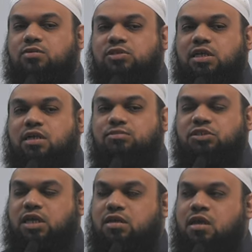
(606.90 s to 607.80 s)
wasallam
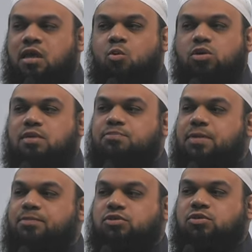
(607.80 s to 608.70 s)
said when the
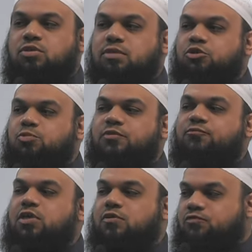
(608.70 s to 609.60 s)
people told them to be
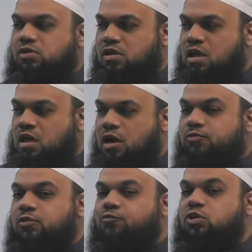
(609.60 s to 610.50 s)
fearful
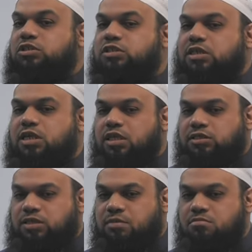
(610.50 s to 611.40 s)
of the forces
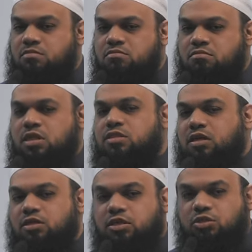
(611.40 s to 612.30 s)
against them.
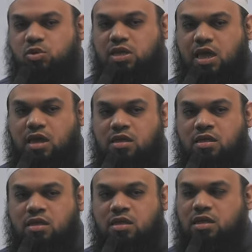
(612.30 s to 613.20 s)
Nothing in the dunya
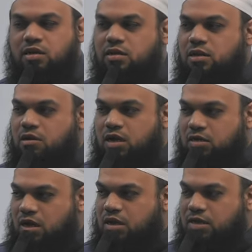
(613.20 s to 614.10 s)
can,
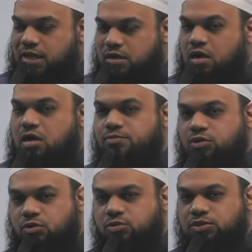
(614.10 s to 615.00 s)
can, can harm
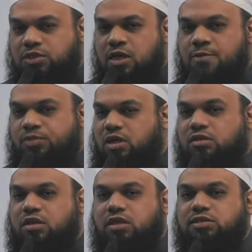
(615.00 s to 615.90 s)
those that
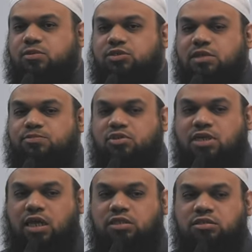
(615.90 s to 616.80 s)
Allah Azza wa Jal
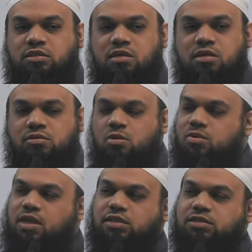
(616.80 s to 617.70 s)
protects. No
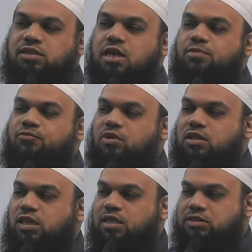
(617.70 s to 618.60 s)
one can stand before
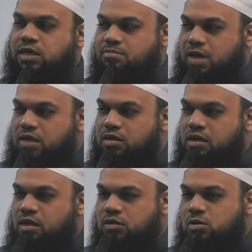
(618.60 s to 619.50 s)
Allah's command.
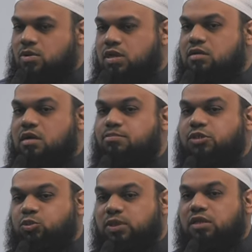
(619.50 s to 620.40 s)
No one can come
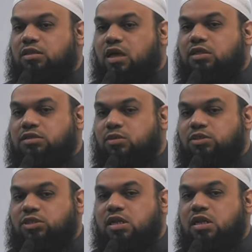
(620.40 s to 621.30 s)
between Allah Azza wa
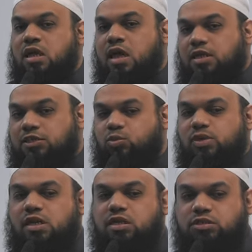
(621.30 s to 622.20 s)
Jal and His
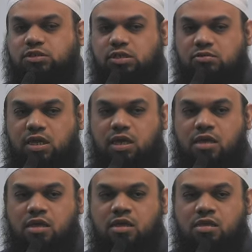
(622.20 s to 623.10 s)
will and His decree.
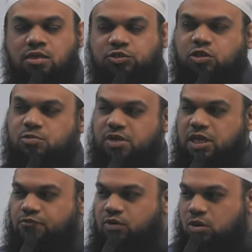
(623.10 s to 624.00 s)
So the
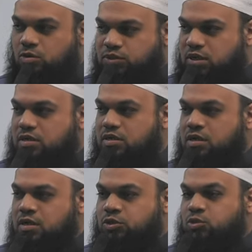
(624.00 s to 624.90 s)
believer holds on
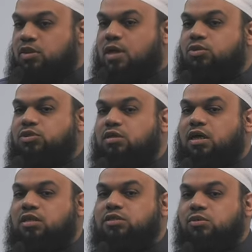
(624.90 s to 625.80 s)
to that which
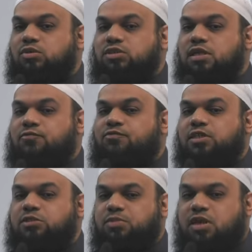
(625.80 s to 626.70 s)
Allah Azza wa Jal
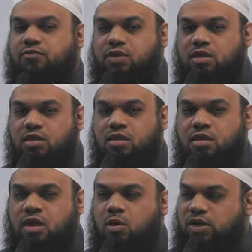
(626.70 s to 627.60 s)
finds beloved.
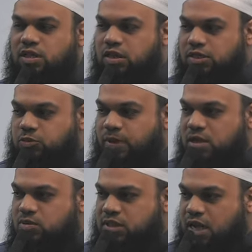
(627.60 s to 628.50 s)
And when Allah
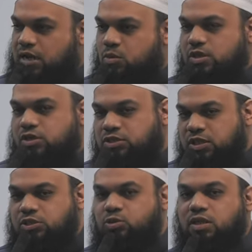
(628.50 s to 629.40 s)
subhanahu wa ta'ala, when you
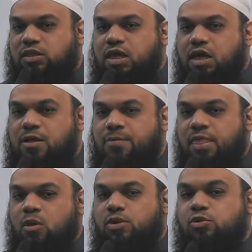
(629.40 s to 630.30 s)
turn to Allah,
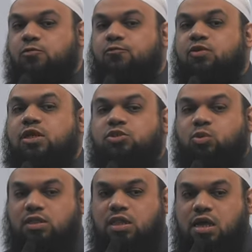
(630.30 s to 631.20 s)
when you flee
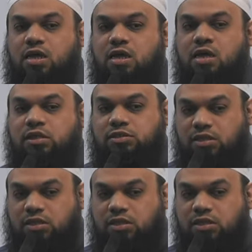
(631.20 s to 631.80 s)
to Allah, as